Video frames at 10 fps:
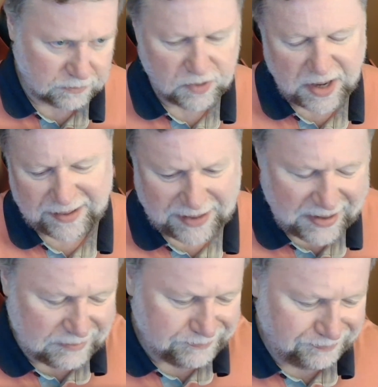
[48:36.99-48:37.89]

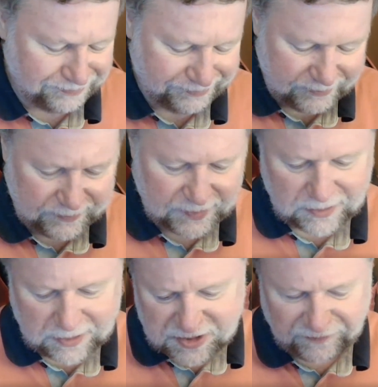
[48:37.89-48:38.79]
And
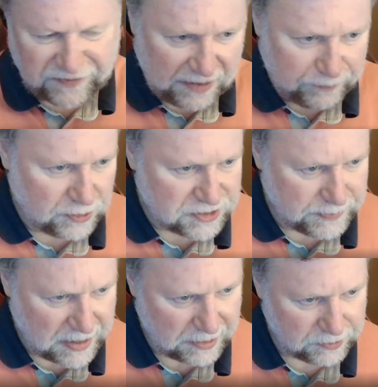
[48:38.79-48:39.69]
there's some fine points
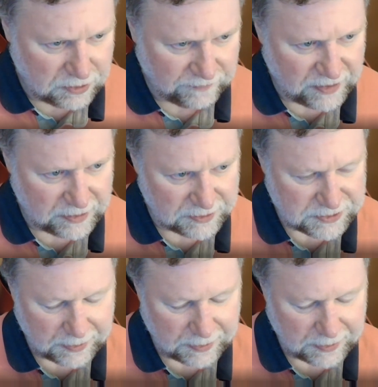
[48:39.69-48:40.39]
about how you define this.